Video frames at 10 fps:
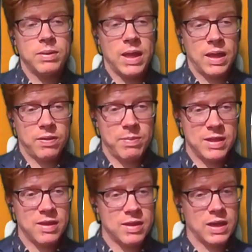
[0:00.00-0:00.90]
plant
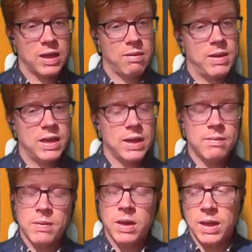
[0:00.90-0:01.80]
species that are
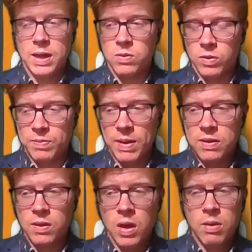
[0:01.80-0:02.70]
competing in your
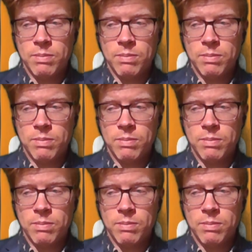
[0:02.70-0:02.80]
space,